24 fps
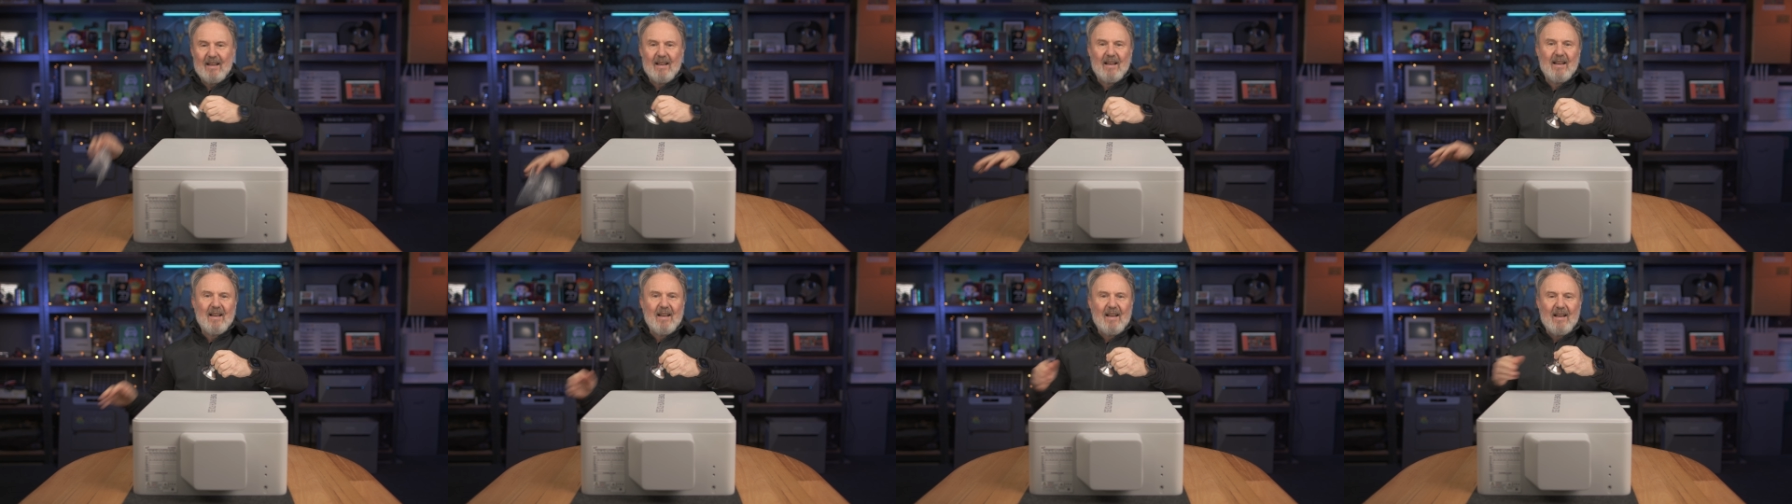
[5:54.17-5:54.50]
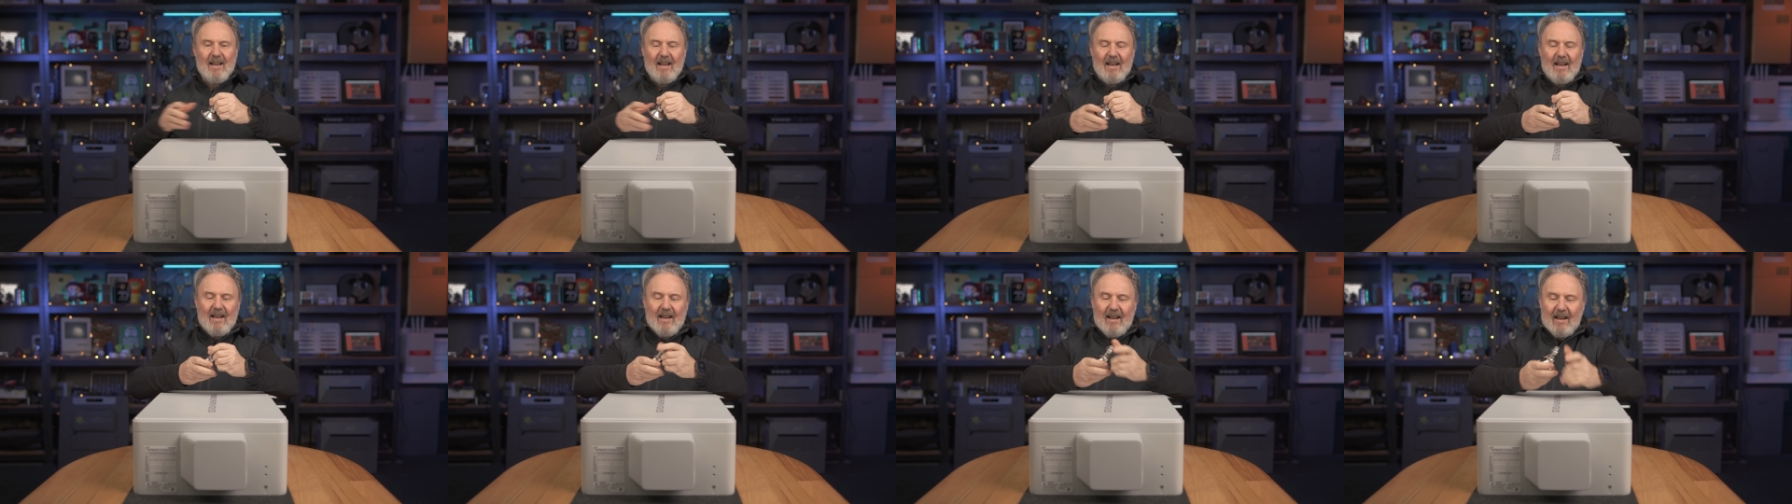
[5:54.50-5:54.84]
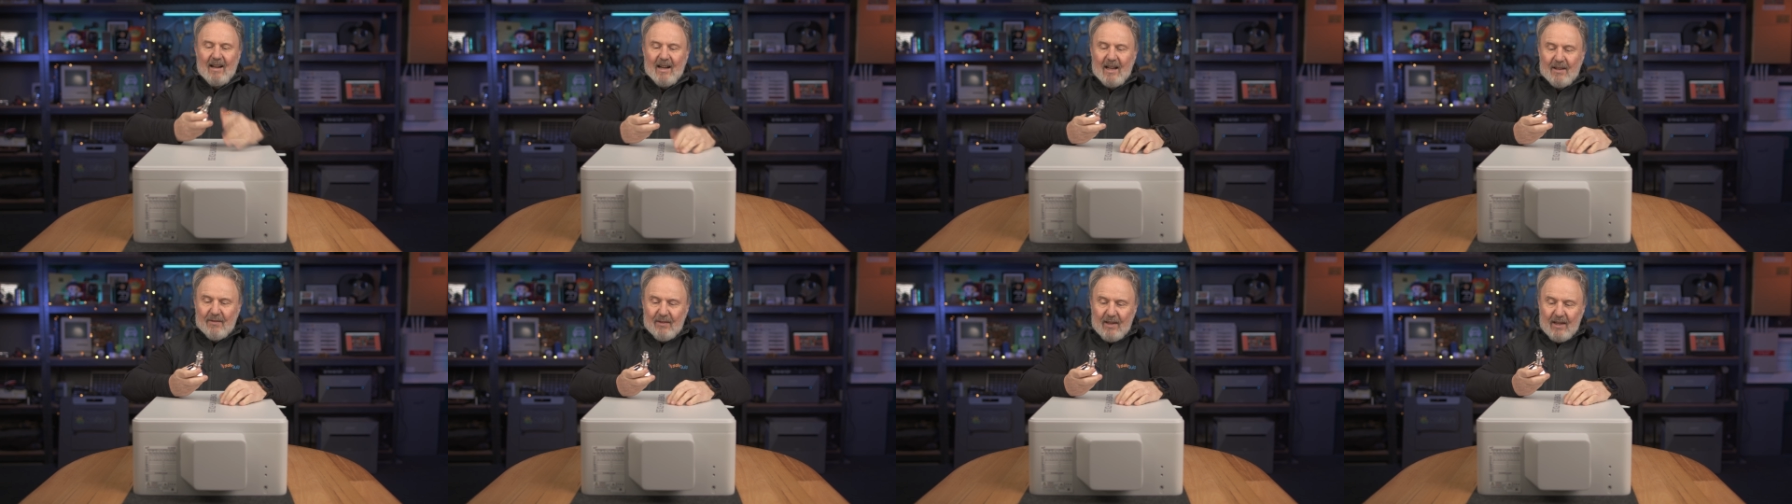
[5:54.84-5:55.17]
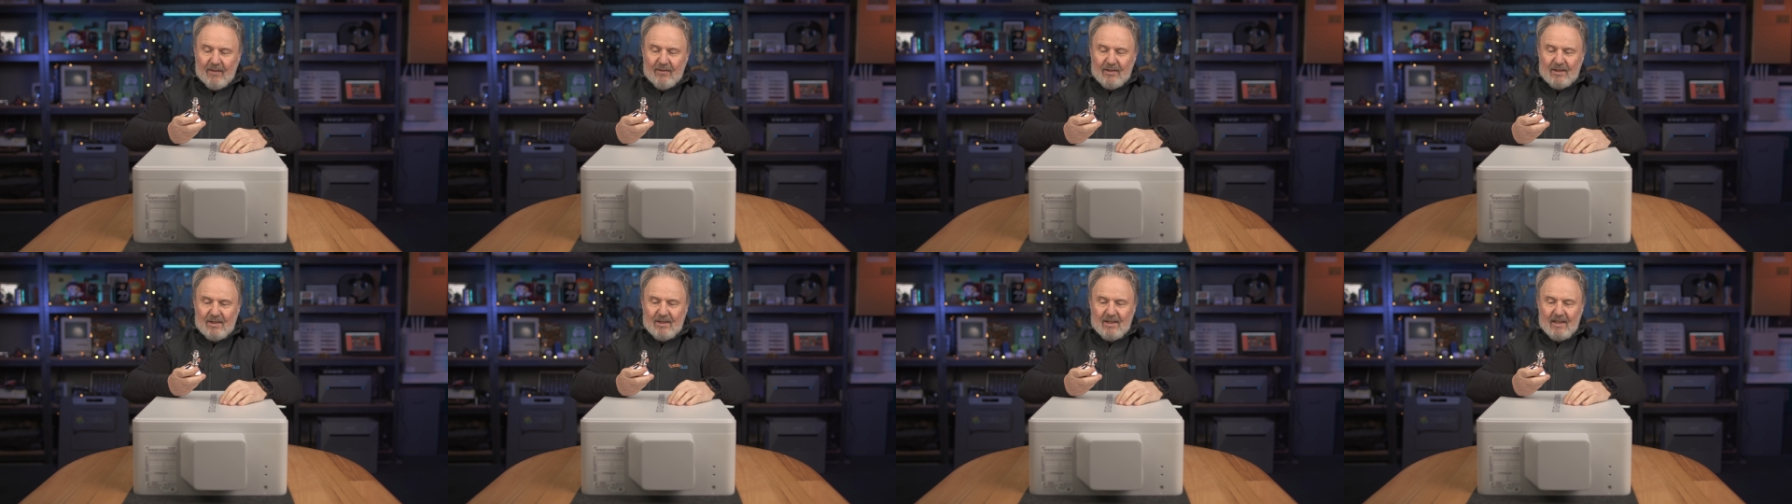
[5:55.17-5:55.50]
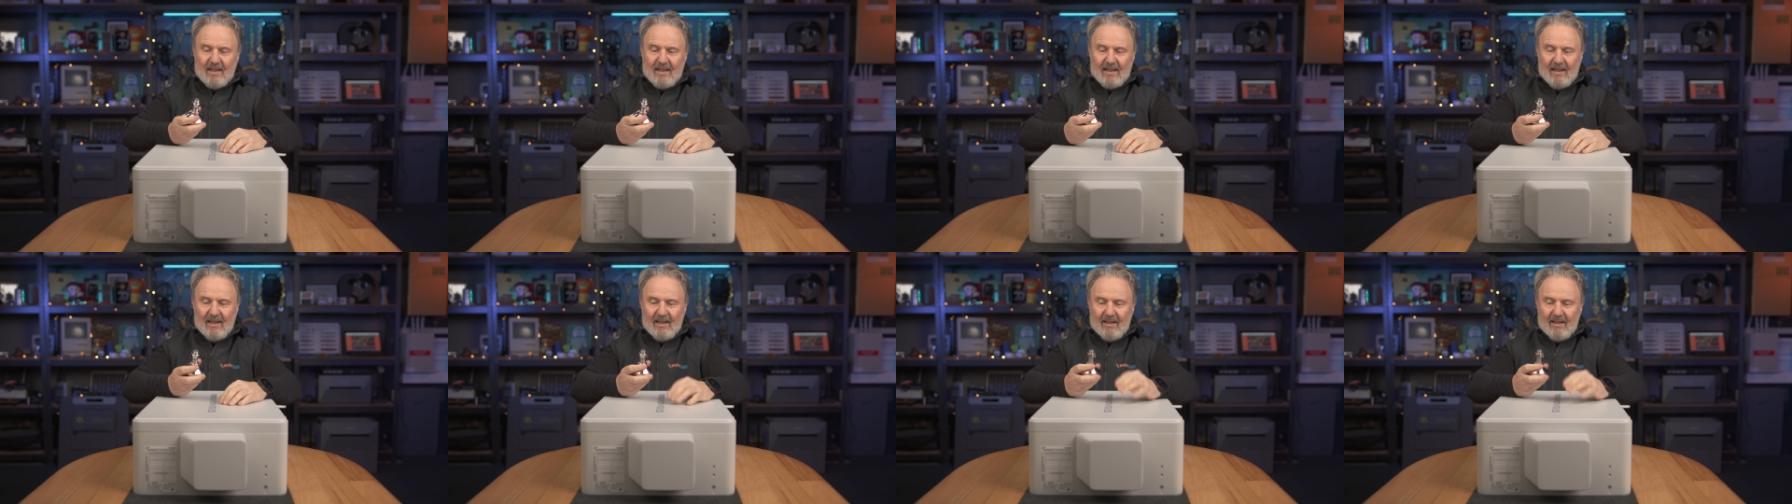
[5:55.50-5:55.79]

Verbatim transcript: I've ever seen.